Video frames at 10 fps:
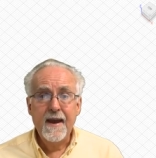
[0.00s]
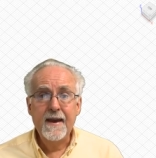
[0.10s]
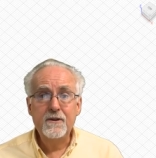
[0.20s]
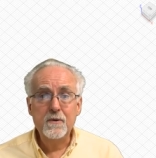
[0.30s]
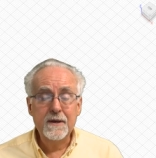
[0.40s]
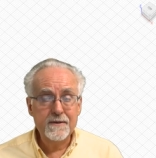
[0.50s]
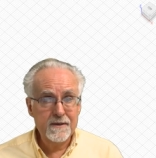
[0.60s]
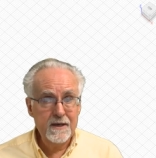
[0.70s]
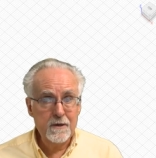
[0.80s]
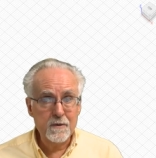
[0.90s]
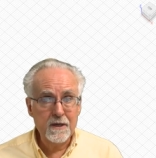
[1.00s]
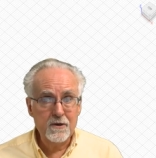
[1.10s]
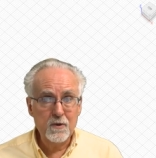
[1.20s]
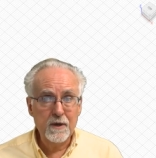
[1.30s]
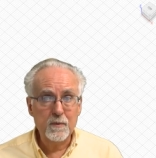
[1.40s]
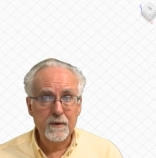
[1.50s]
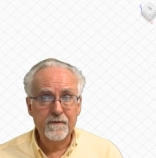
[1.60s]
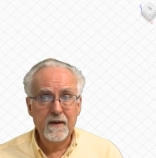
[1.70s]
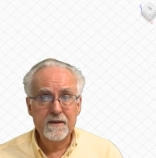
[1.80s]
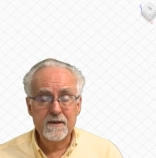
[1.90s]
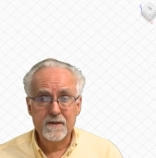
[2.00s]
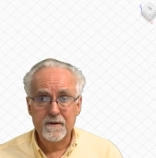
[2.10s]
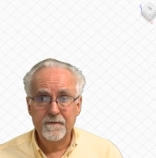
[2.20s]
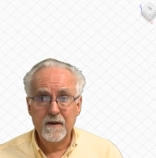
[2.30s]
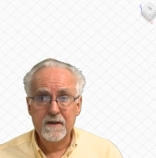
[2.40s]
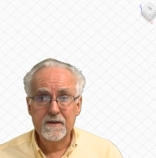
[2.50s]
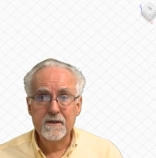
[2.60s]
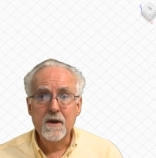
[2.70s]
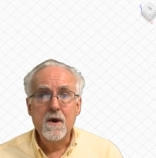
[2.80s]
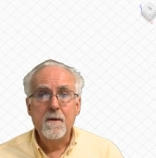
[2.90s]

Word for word: And you can see you can do it with faces to faces,